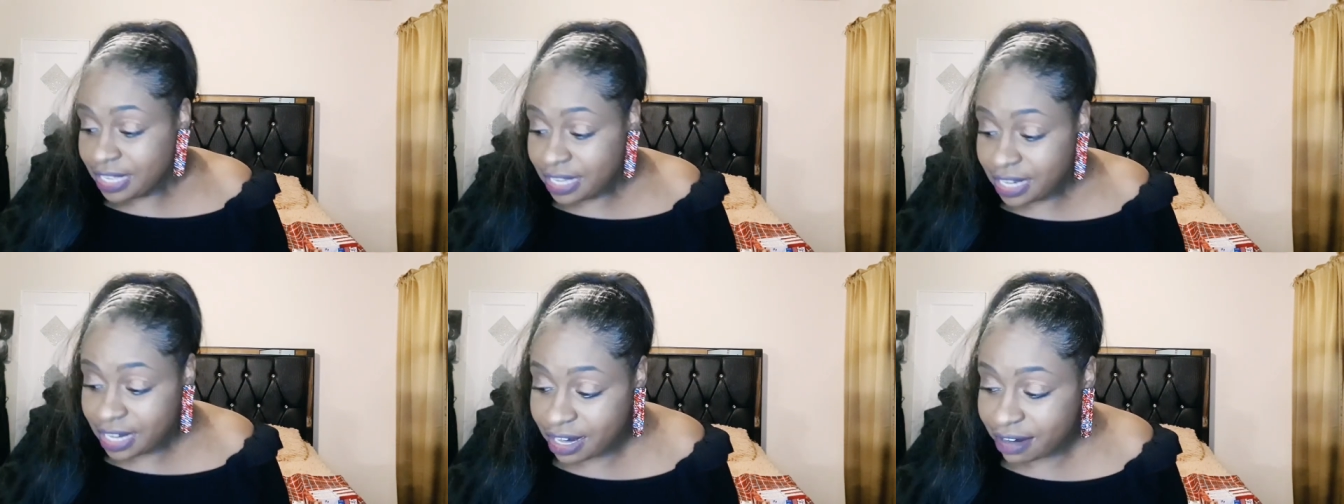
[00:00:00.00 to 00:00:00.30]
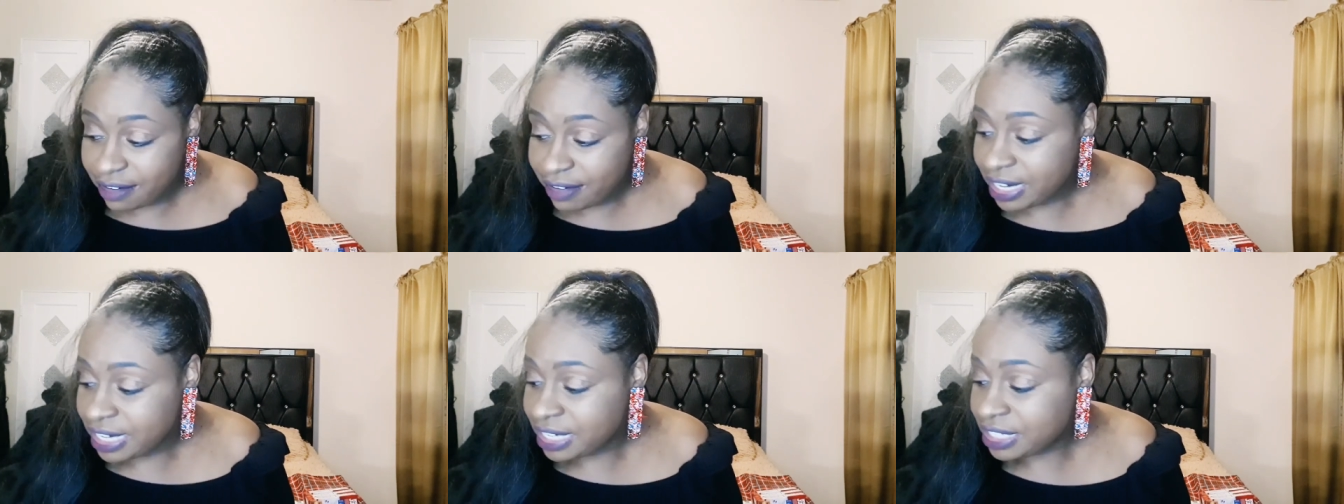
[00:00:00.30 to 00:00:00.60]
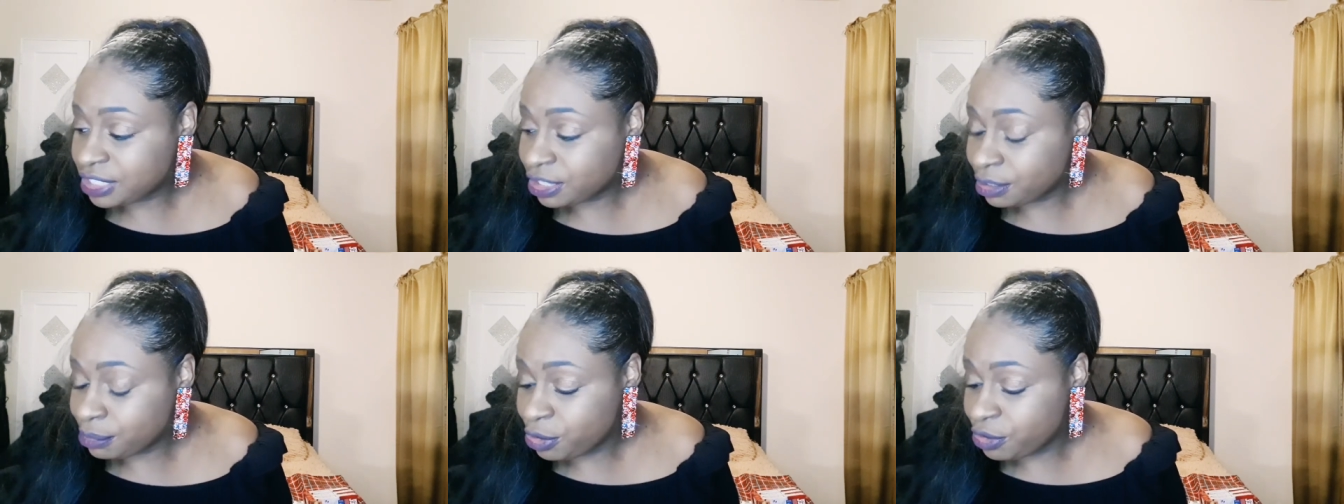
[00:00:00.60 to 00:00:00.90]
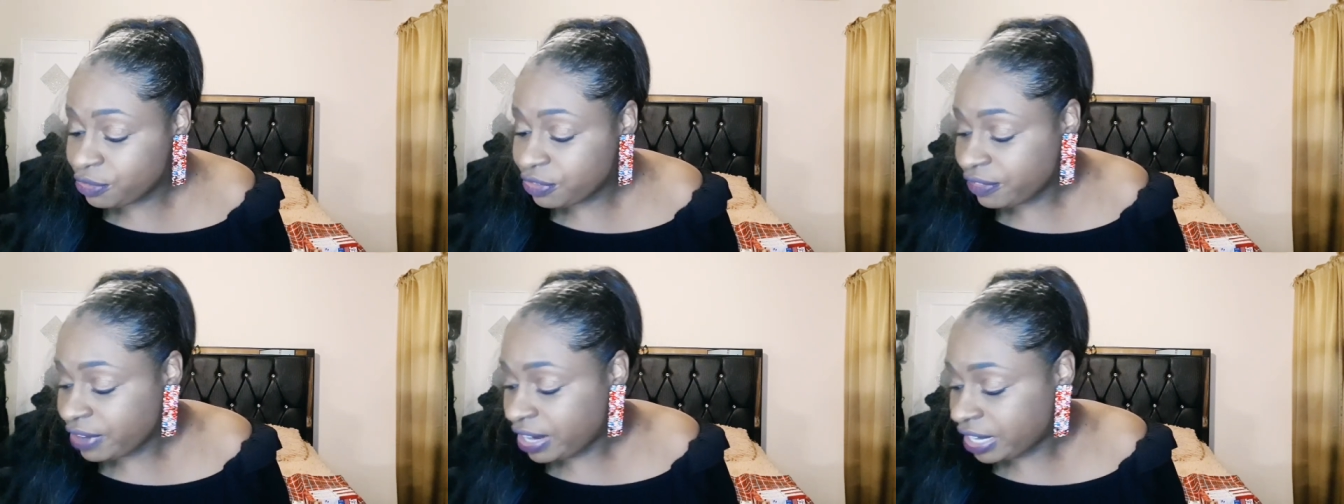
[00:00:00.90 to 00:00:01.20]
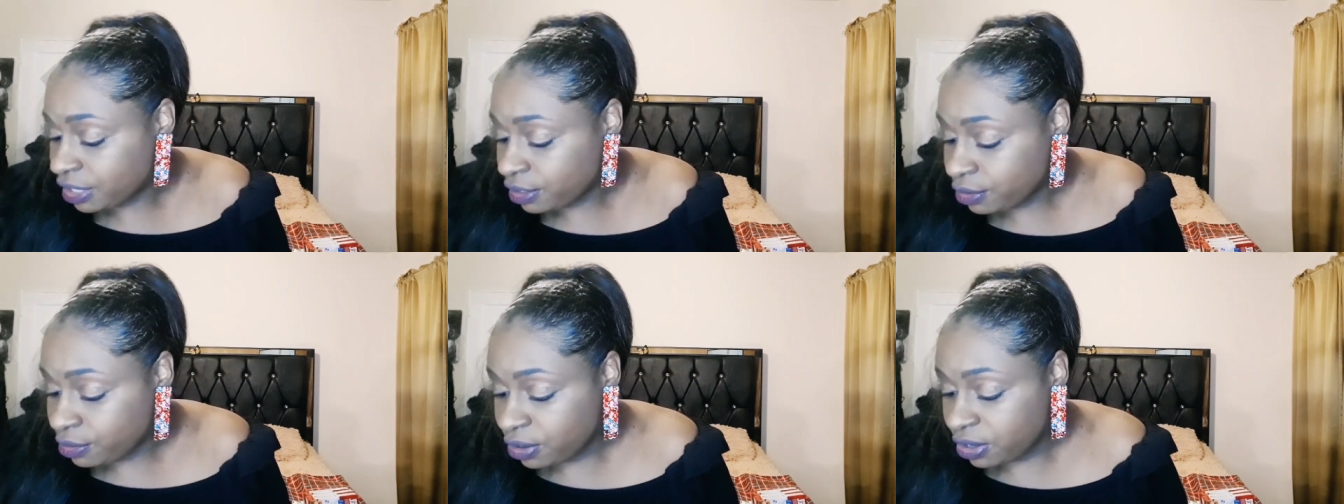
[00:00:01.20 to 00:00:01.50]
All right, so moving right
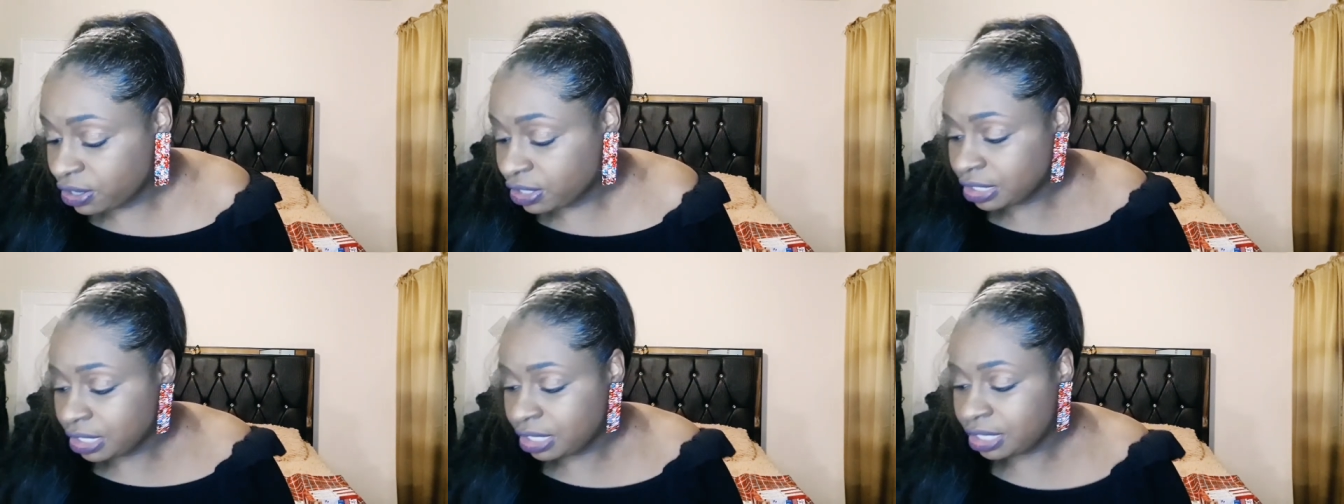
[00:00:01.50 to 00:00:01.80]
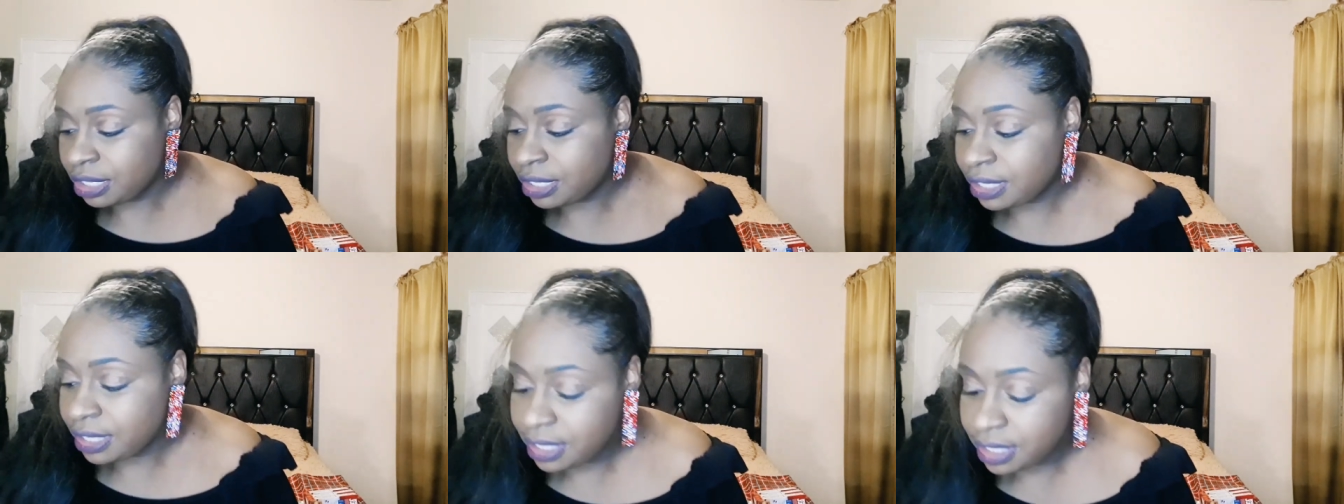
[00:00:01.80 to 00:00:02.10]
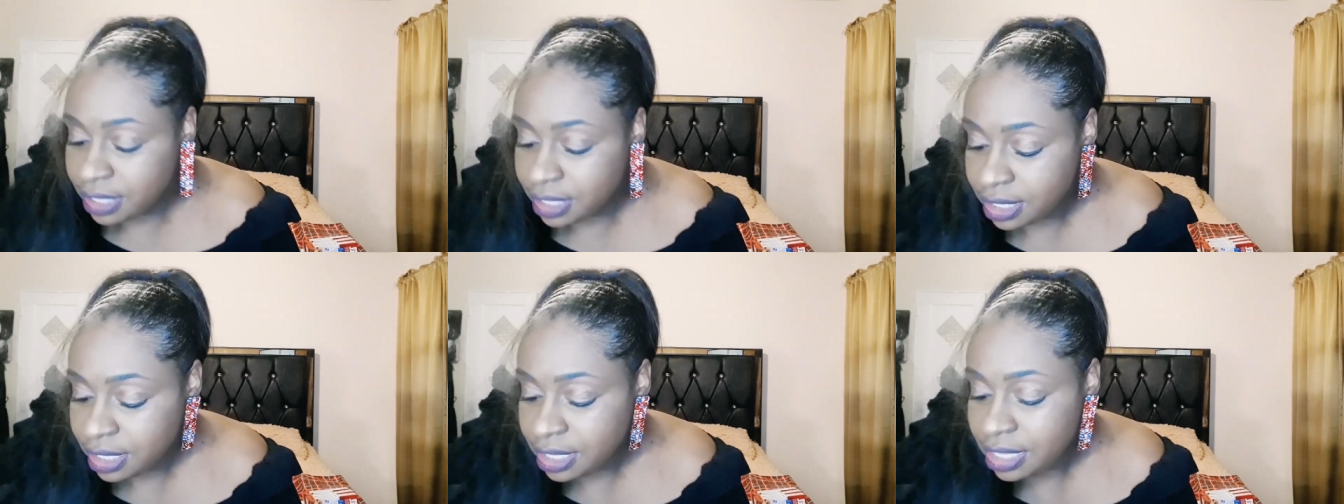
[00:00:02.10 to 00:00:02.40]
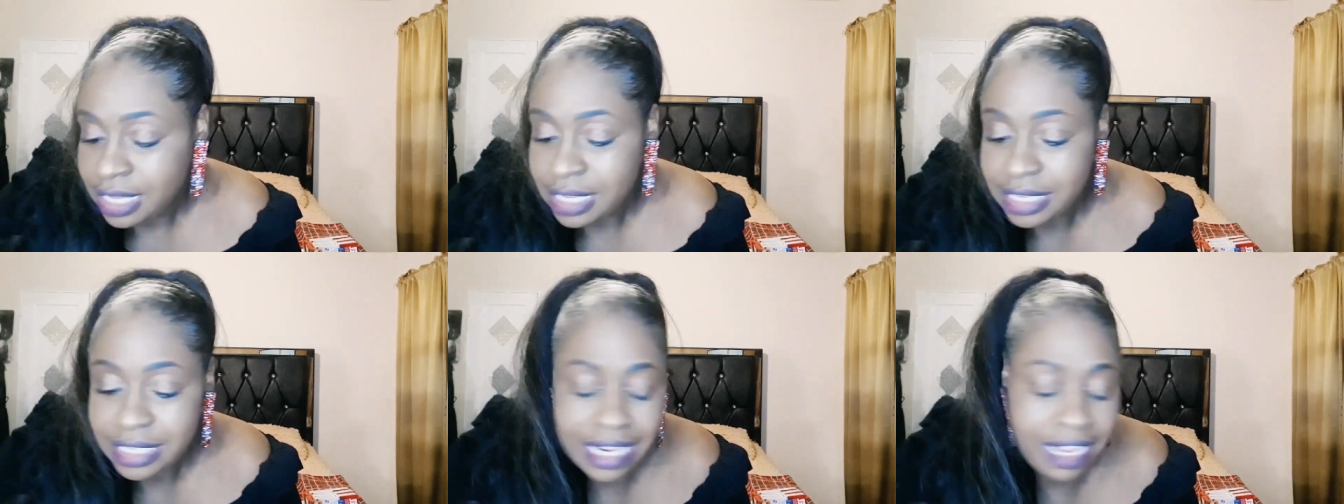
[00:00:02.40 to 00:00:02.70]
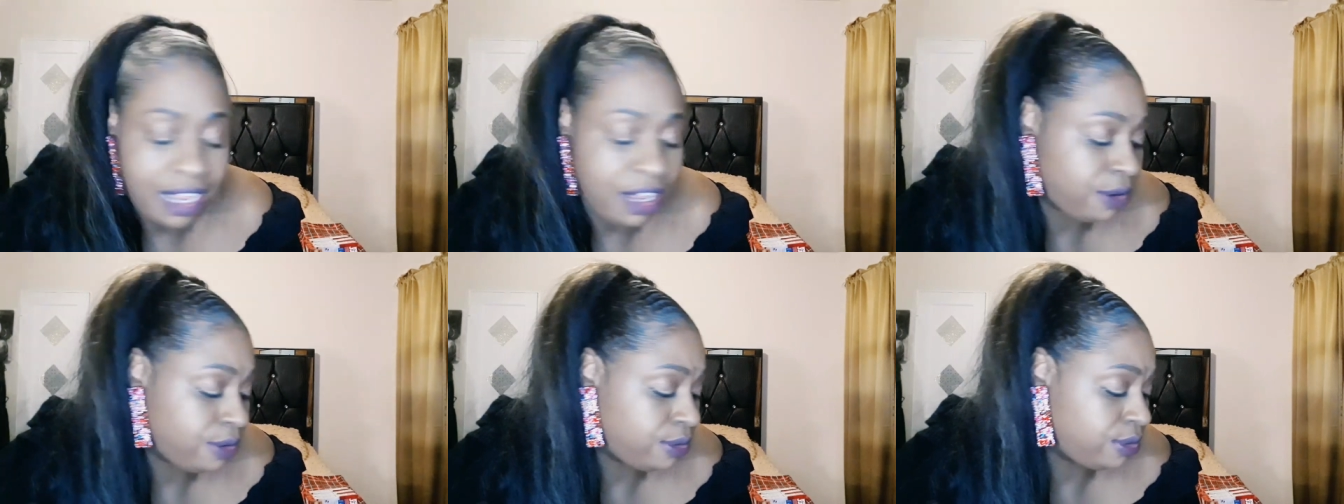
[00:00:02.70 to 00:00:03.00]
along.
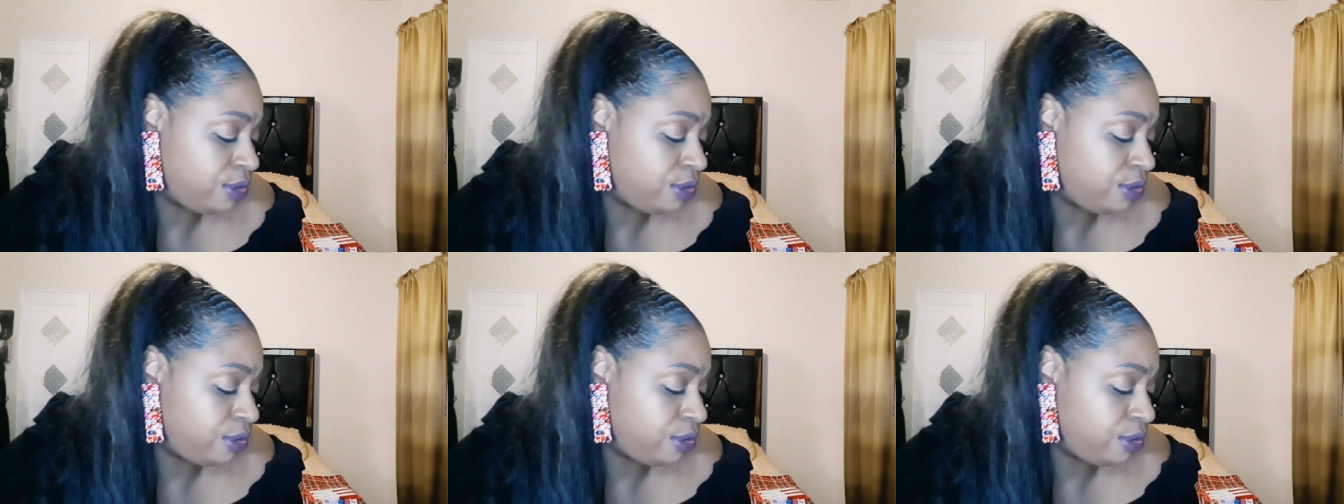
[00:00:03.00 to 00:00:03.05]
Now,